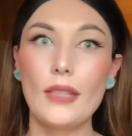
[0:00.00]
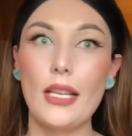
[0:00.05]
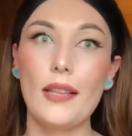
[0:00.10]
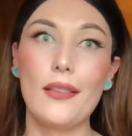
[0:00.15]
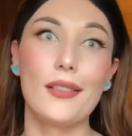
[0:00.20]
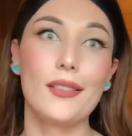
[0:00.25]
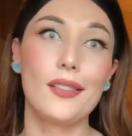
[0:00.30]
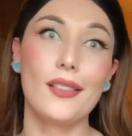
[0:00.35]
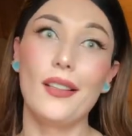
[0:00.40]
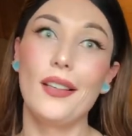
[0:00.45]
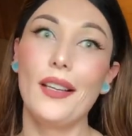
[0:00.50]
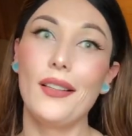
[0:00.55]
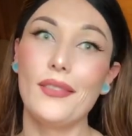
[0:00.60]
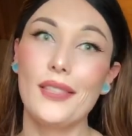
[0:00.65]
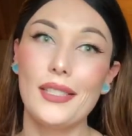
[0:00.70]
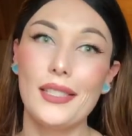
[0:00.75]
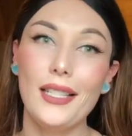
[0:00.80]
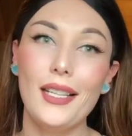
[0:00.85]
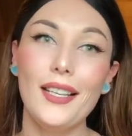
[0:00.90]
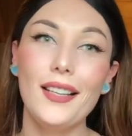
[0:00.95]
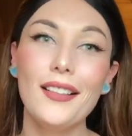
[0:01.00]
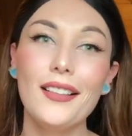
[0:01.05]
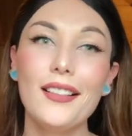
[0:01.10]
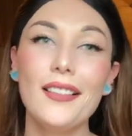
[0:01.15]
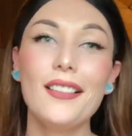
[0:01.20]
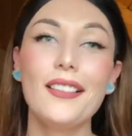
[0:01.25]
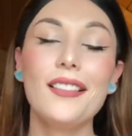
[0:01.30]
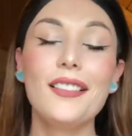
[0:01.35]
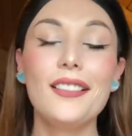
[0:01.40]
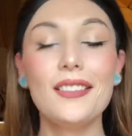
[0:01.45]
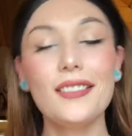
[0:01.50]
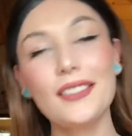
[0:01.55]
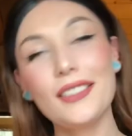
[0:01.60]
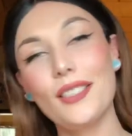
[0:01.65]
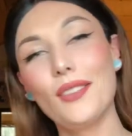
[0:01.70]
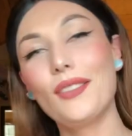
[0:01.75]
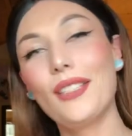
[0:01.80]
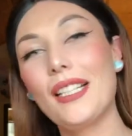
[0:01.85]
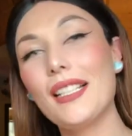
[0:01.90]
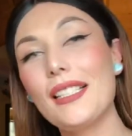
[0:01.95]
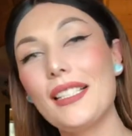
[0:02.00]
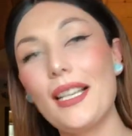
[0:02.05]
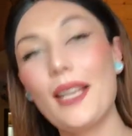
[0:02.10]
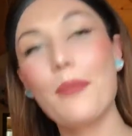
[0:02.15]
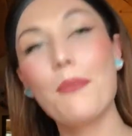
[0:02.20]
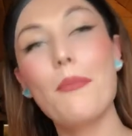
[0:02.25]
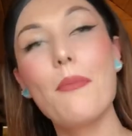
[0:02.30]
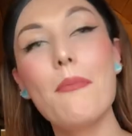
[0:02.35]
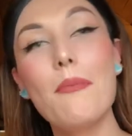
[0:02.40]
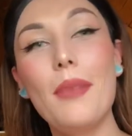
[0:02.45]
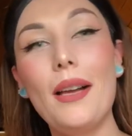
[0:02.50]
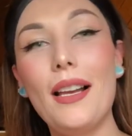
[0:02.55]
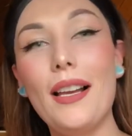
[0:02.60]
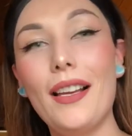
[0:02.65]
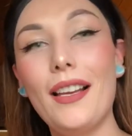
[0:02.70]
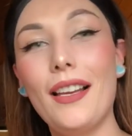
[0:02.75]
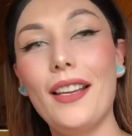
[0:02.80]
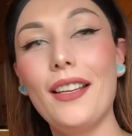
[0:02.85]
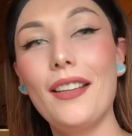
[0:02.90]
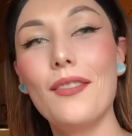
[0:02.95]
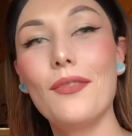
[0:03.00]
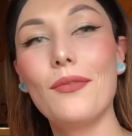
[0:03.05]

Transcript: That's all I have to say. Till next time, bye.